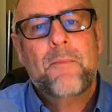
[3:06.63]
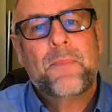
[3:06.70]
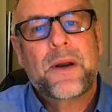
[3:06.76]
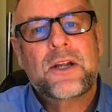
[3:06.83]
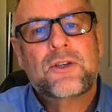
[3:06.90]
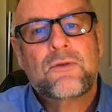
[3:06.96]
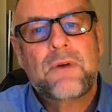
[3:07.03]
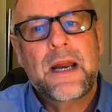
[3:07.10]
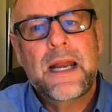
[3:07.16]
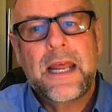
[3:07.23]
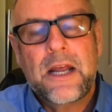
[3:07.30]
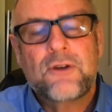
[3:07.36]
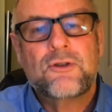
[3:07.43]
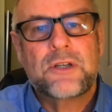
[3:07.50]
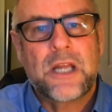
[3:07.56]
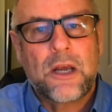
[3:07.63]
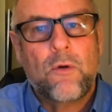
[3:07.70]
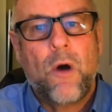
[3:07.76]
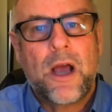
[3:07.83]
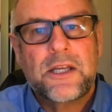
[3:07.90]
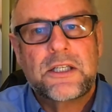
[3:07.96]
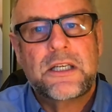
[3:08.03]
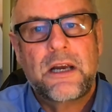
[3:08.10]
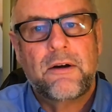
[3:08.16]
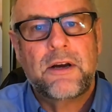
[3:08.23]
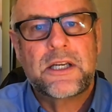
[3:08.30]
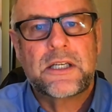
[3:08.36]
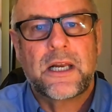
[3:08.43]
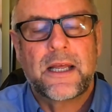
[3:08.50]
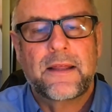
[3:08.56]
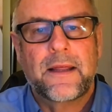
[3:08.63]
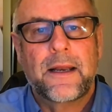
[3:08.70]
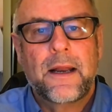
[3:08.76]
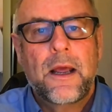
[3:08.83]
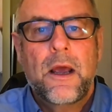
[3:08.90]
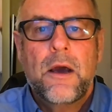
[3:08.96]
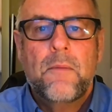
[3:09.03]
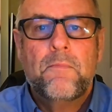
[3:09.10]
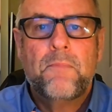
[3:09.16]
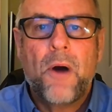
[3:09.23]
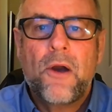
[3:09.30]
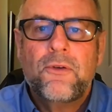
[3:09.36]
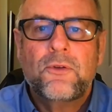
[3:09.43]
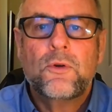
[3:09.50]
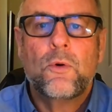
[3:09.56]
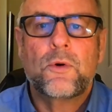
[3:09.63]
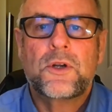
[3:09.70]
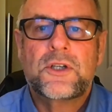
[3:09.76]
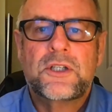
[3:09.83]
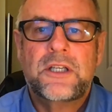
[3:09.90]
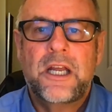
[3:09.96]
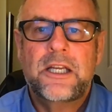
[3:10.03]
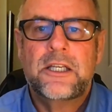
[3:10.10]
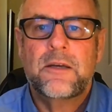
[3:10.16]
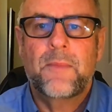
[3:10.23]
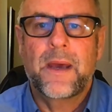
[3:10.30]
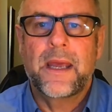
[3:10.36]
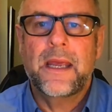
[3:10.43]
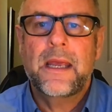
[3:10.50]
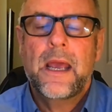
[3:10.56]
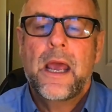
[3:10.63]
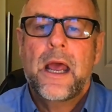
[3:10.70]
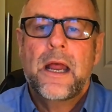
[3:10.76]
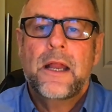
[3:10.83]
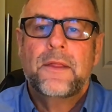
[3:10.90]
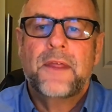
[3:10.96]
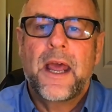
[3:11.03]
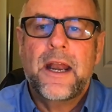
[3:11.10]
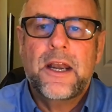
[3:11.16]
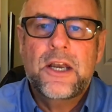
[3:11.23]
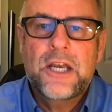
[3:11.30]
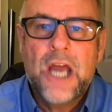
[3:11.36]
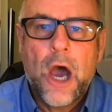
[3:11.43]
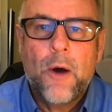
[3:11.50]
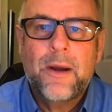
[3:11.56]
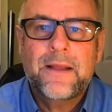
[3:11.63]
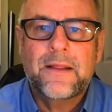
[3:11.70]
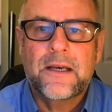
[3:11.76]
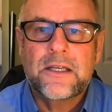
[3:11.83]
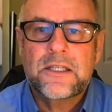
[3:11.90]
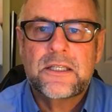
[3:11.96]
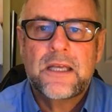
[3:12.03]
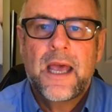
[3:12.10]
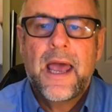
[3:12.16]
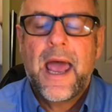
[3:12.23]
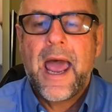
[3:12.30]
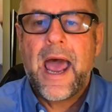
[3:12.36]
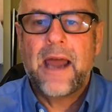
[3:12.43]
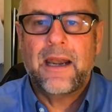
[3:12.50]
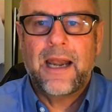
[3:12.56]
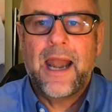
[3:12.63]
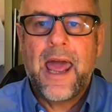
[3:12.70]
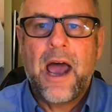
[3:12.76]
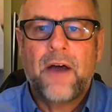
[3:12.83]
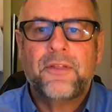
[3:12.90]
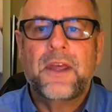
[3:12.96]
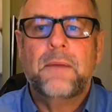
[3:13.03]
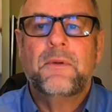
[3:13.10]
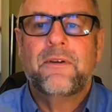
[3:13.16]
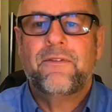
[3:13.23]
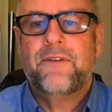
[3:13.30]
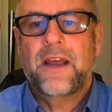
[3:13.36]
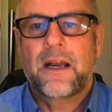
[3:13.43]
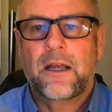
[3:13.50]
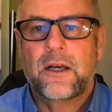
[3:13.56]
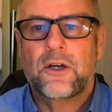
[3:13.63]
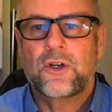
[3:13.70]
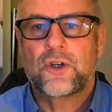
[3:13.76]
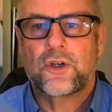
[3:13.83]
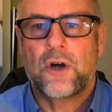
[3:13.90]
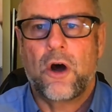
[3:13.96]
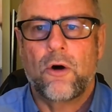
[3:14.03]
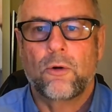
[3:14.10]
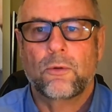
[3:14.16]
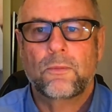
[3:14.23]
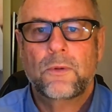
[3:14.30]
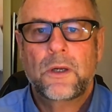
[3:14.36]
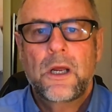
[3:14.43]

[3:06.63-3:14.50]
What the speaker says: But it's really interesting, quite seriously, that both daughters said to me that knowing this allowed them to feel in control.